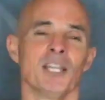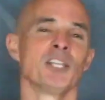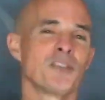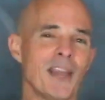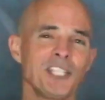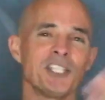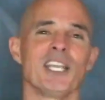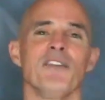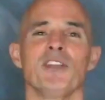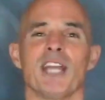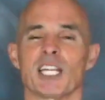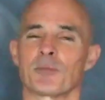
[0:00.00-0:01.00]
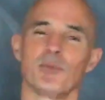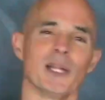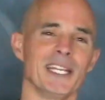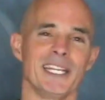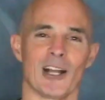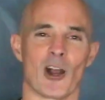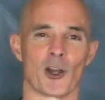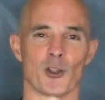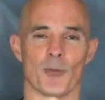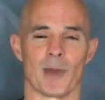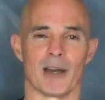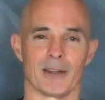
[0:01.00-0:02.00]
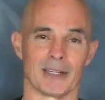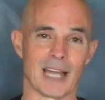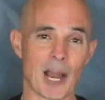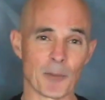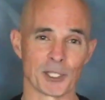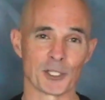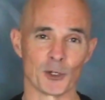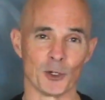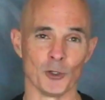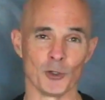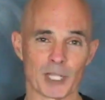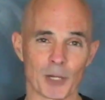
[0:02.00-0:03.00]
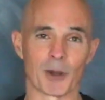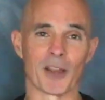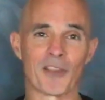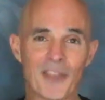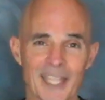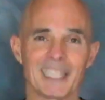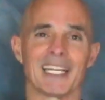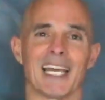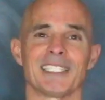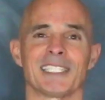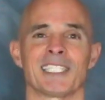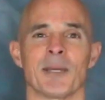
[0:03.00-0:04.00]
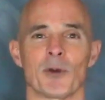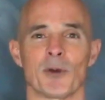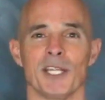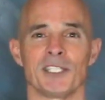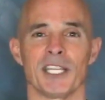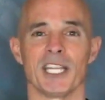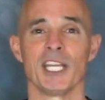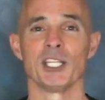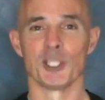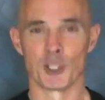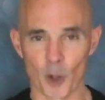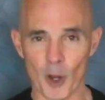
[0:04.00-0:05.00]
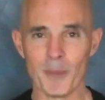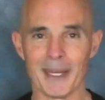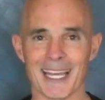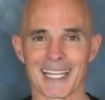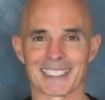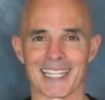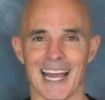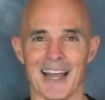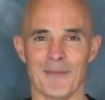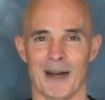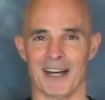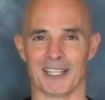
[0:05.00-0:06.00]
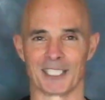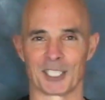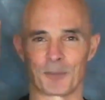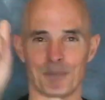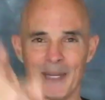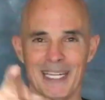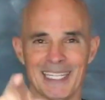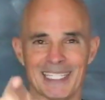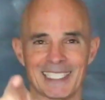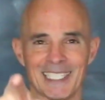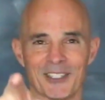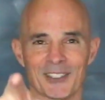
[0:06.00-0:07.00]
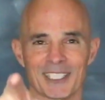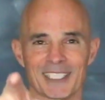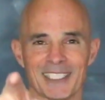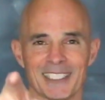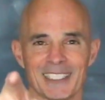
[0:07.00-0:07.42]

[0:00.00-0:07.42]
So that should give you guys plenty to argue about. I'm Richard Holdener. I want to thank the guys at Summit Racing. Join me next time on Speed Secrets.